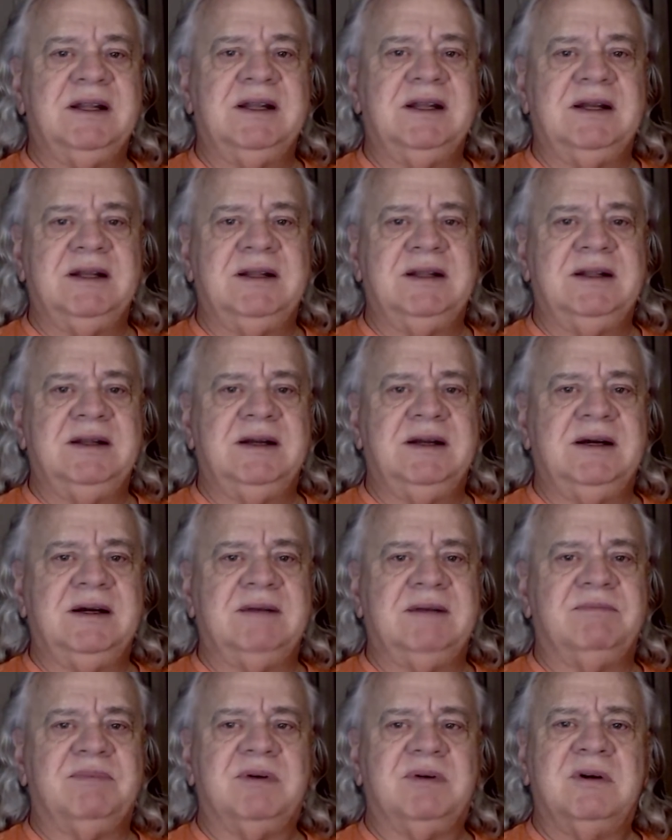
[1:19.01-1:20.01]

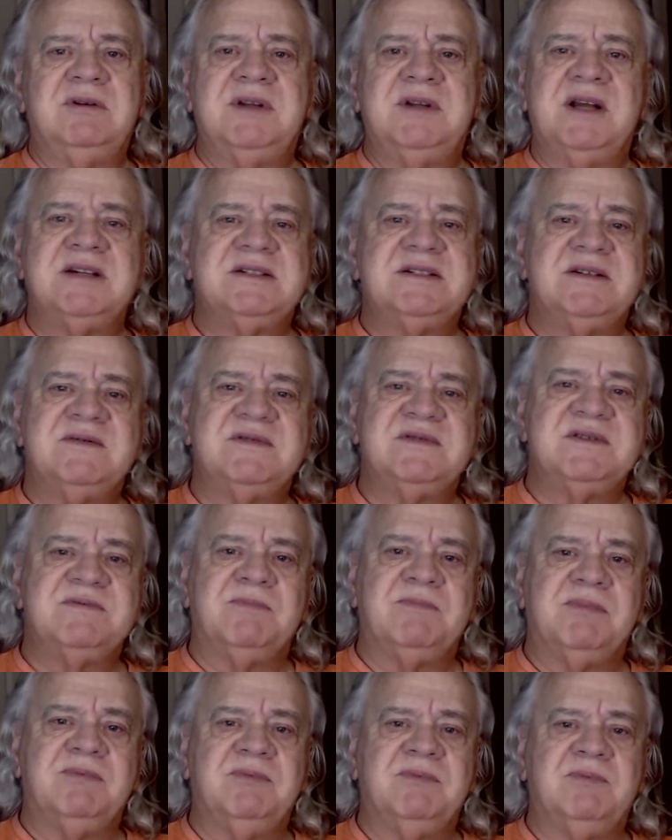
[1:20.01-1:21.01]
that protests have
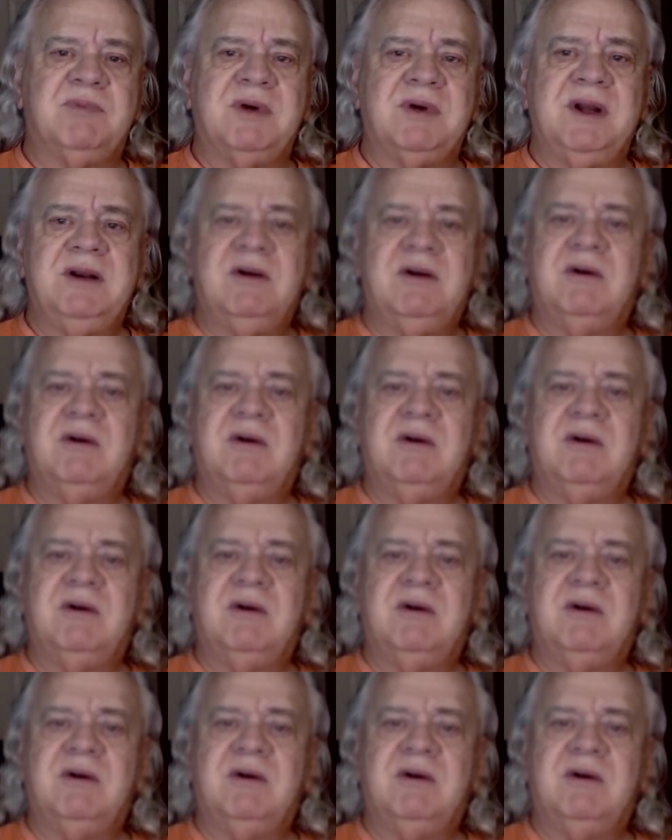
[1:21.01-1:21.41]
spread